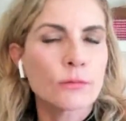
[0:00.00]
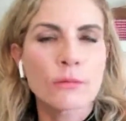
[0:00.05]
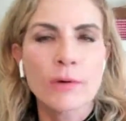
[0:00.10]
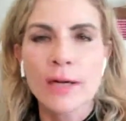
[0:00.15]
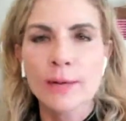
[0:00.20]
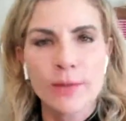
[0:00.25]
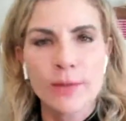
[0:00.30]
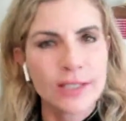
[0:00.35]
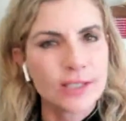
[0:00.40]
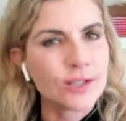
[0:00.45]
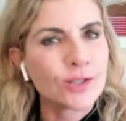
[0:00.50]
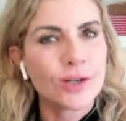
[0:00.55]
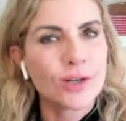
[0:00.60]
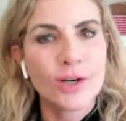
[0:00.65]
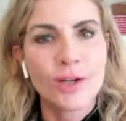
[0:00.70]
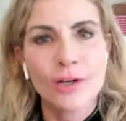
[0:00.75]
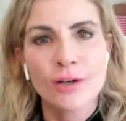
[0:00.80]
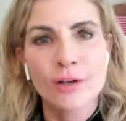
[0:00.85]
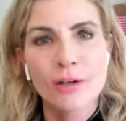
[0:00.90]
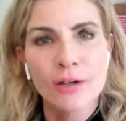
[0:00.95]
Right when I
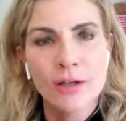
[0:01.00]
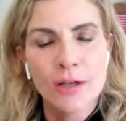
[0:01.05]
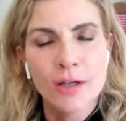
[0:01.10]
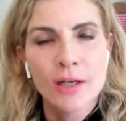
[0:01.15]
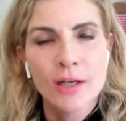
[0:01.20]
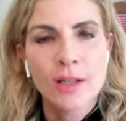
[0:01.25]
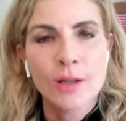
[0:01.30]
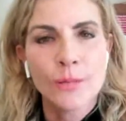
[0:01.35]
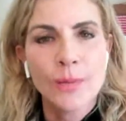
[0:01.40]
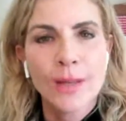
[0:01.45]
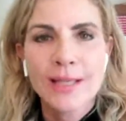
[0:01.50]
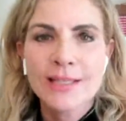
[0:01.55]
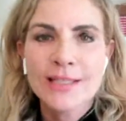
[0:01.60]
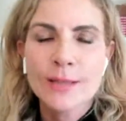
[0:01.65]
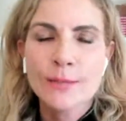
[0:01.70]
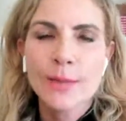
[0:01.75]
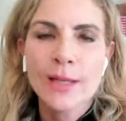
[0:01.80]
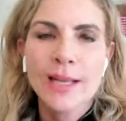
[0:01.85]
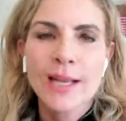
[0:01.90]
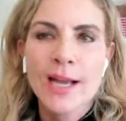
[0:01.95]
started, the
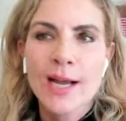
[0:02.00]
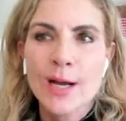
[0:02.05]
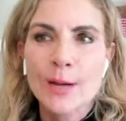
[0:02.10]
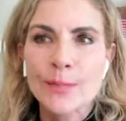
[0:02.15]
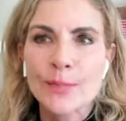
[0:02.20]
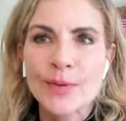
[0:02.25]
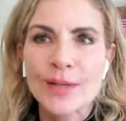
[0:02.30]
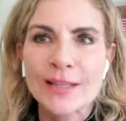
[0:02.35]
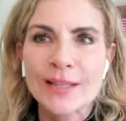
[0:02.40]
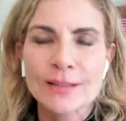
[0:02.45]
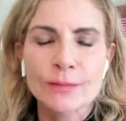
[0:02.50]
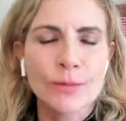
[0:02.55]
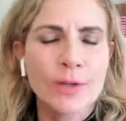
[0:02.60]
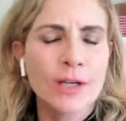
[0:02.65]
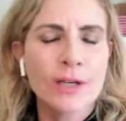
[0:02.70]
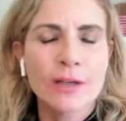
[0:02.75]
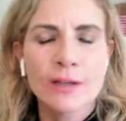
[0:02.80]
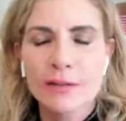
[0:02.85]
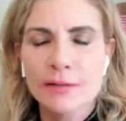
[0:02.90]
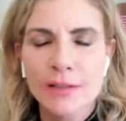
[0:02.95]
pandemic happened.
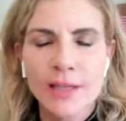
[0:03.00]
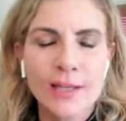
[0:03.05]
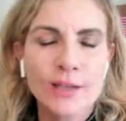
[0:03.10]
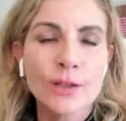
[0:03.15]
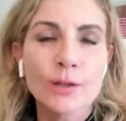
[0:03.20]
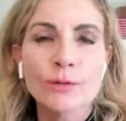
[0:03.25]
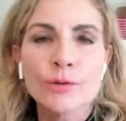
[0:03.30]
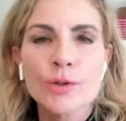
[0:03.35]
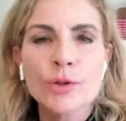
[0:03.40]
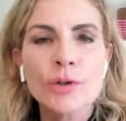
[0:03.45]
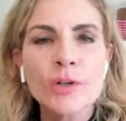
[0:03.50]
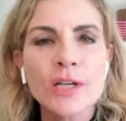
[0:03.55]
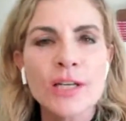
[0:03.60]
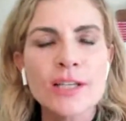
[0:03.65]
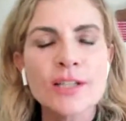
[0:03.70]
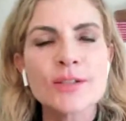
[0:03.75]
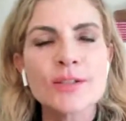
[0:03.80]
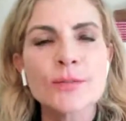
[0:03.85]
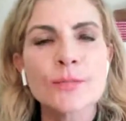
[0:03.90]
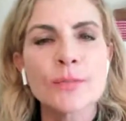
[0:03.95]
We all had no
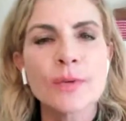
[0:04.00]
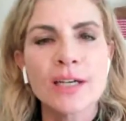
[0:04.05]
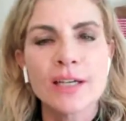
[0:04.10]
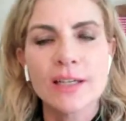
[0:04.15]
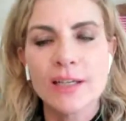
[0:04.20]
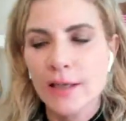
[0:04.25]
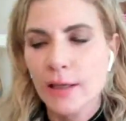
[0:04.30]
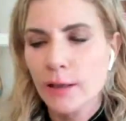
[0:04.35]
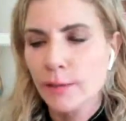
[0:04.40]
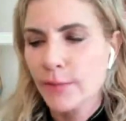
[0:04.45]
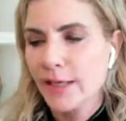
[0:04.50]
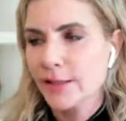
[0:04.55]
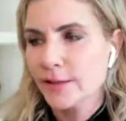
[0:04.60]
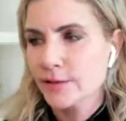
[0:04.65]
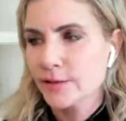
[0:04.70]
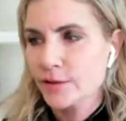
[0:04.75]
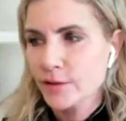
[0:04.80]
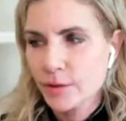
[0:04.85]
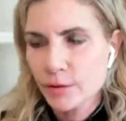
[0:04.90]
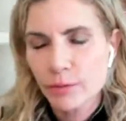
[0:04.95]
choice. But
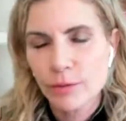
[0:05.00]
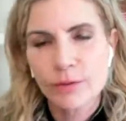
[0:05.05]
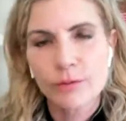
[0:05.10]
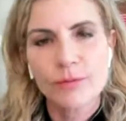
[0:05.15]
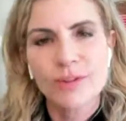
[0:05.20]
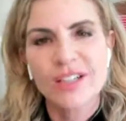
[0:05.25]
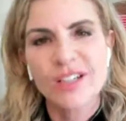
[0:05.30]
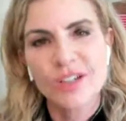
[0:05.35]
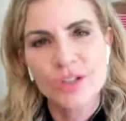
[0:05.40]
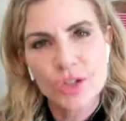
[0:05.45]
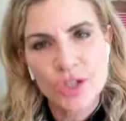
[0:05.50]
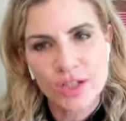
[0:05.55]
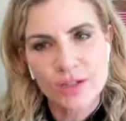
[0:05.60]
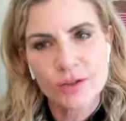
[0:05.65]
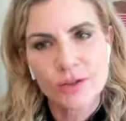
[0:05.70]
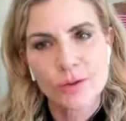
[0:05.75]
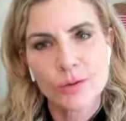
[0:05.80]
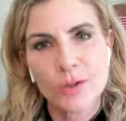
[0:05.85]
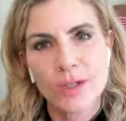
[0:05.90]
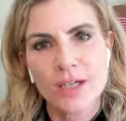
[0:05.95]
about 2 or 3 years
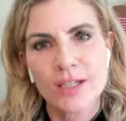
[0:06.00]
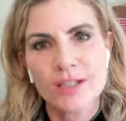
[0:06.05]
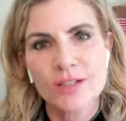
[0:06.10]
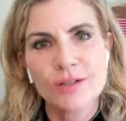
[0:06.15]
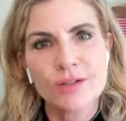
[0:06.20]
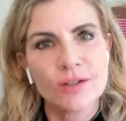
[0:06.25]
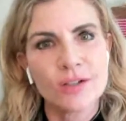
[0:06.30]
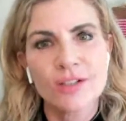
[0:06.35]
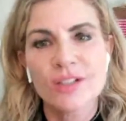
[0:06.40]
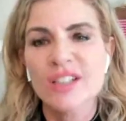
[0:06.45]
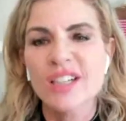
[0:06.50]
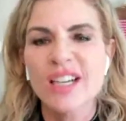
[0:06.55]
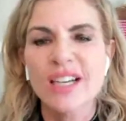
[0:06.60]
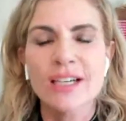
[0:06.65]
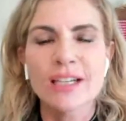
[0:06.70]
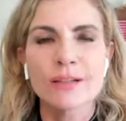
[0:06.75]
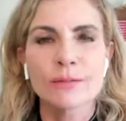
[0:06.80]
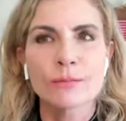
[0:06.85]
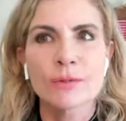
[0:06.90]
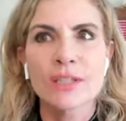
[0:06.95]
into it, I started
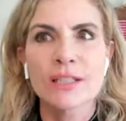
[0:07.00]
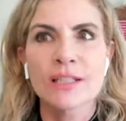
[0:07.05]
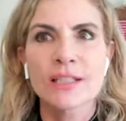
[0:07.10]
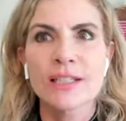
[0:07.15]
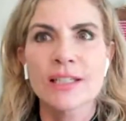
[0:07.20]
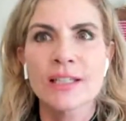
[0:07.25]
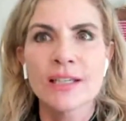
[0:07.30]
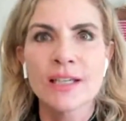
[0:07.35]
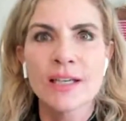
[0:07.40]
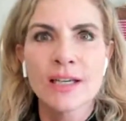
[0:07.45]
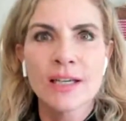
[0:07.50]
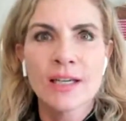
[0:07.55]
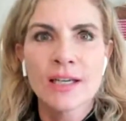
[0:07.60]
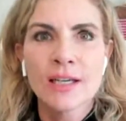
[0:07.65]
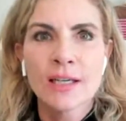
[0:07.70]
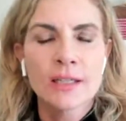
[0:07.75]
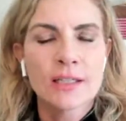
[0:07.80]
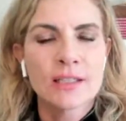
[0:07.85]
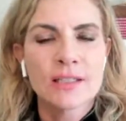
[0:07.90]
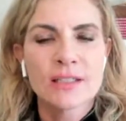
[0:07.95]
getting really
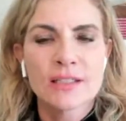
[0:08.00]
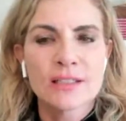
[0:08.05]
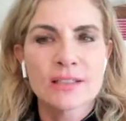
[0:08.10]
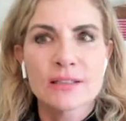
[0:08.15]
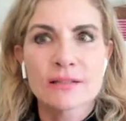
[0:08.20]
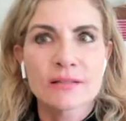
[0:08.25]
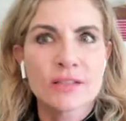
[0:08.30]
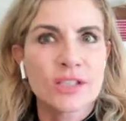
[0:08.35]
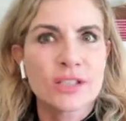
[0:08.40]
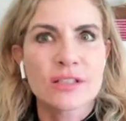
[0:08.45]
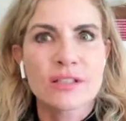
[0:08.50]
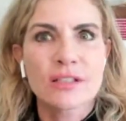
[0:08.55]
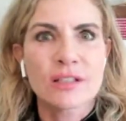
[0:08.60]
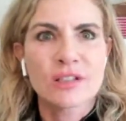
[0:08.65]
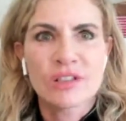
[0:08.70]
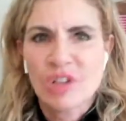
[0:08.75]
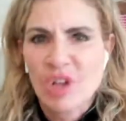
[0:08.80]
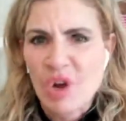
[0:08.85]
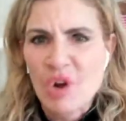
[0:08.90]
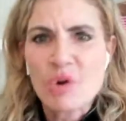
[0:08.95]
just
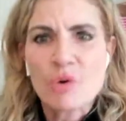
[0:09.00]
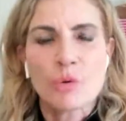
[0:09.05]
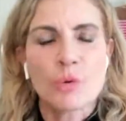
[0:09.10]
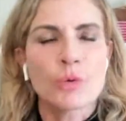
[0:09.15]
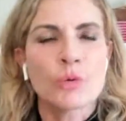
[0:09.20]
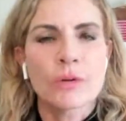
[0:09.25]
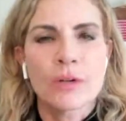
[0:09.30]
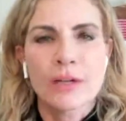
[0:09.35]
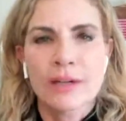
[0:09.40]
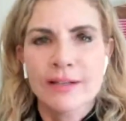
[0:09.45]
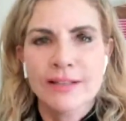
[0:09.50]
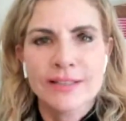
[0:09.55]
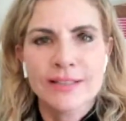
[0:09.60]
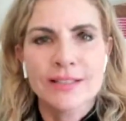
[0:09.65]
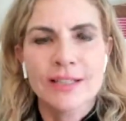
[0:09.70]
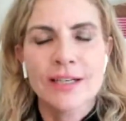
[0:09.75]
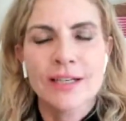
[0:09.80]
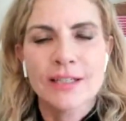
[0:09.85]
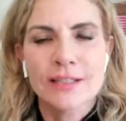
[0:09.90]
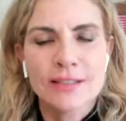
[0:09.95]
low and
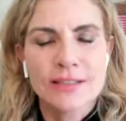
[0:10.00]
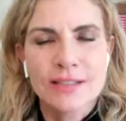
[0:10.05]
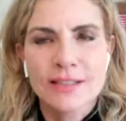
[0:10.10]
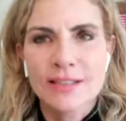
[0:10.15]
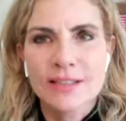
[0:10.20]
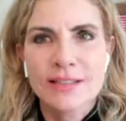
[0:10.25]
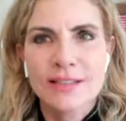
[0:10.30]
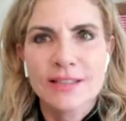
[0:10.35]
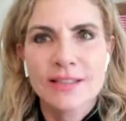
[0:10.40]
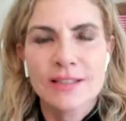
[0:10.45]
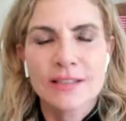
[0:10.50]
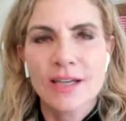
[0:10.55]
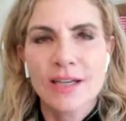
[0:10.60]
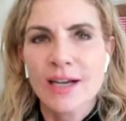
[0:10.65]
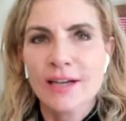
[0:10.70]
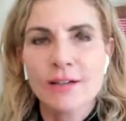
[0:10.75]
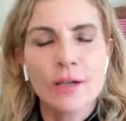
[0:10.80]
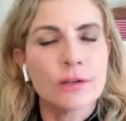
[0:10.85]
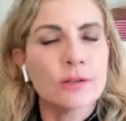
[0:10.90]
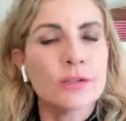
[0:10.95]
just,
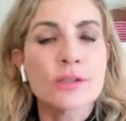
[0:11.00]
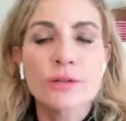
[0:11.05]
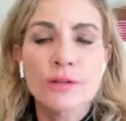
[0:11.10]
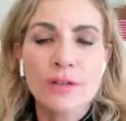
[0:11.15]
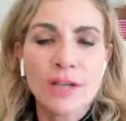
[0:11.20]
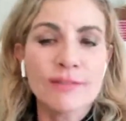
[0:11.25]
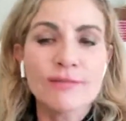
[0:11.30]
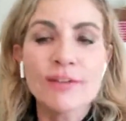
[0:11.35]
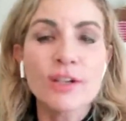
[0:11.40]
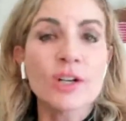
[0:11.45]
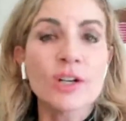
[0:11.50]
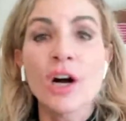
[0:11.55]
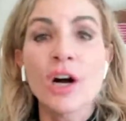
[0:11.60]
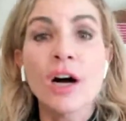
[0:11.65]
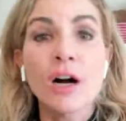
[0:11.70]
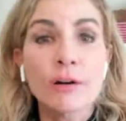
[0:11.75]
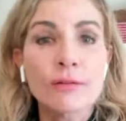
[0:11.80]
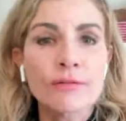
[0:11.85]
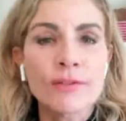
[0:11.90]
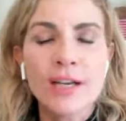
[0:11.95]
I don't know, just I felt
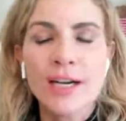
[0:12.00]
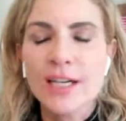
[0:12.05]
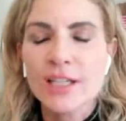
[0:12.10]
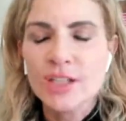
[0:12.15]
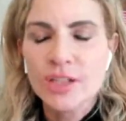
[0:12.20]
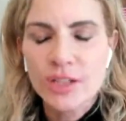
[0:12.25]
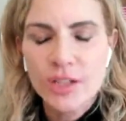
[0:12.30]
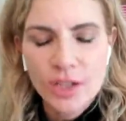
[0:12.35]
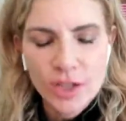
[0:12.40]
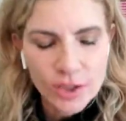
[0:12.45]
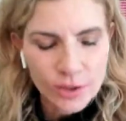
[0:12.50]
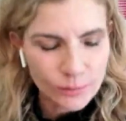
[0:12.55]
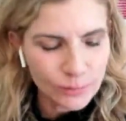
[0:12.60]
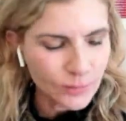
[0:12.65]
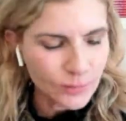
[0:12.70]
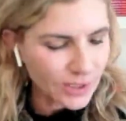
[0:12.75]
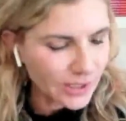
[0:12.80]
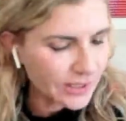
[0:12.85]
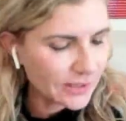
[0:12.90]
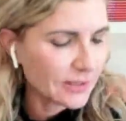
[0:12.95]
off and I just
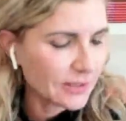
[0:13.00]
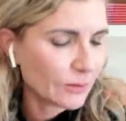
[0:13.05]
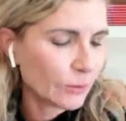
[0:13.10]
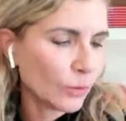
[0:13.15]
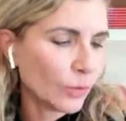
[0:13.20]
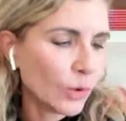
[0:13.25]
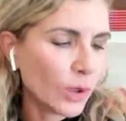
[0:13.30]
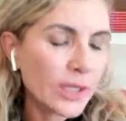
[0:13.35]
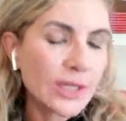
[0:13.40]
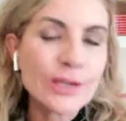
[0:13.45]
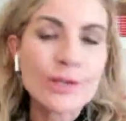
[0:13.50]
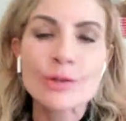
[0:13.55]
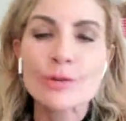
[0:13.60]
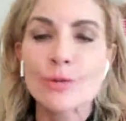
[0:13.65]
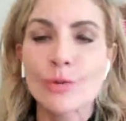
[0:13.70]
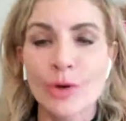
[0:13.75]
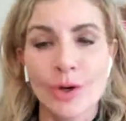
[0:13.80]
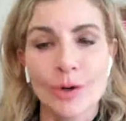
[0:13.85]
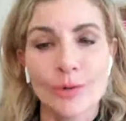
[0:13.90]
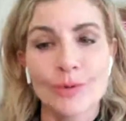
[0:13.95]
couldn't place it. What is
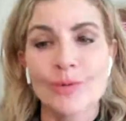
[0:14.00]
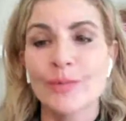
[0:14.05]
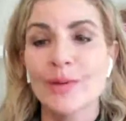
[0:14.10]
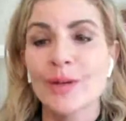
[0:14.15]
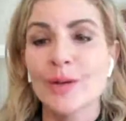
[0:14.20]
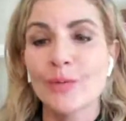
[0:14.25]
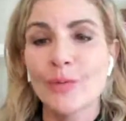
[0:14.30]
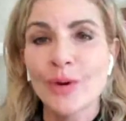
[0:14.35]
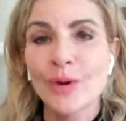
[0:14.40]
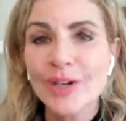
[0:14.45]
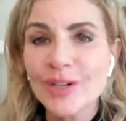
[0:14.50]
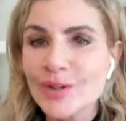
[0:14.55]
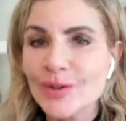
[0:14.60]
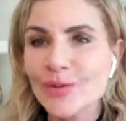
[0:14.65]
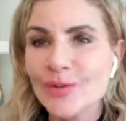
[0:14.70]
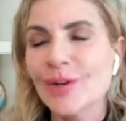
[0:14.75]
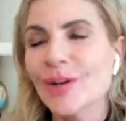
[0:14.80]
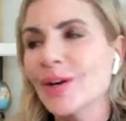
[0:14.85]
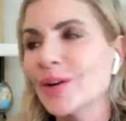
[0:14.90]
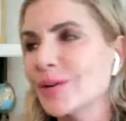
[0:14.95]
wrong with me? What
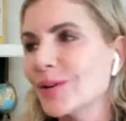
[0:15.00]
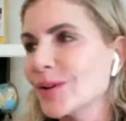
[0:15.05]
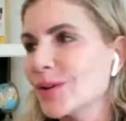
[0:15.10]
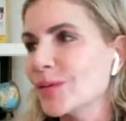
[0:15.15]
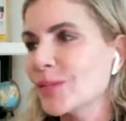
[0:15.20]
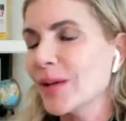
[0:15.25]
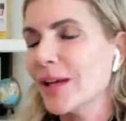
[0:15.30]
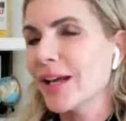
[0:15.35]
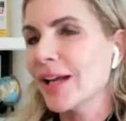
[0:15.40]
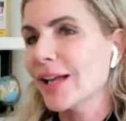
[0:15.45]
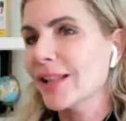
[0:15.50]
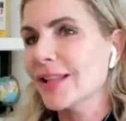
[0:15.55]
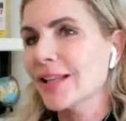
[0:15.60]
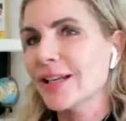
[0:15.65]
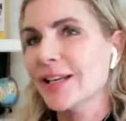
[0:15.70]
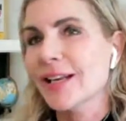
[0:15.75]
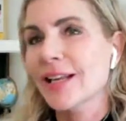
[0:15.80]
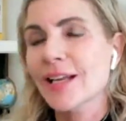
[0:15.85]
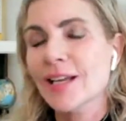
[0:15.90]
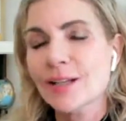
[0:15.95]
is wrong with me? And
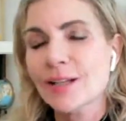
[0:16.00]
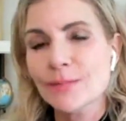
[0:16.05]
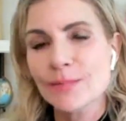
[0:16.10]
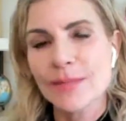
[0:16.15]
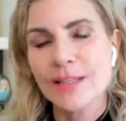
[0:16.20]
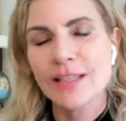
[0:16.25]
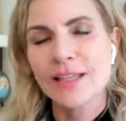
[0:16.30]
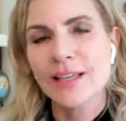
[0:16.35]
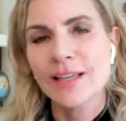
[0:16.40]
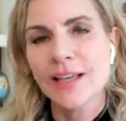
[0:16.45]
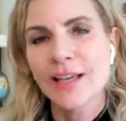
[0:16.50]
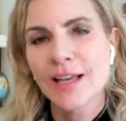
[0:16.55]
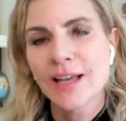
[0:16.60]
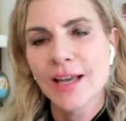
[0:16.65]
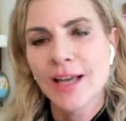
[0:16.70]
then it hit me.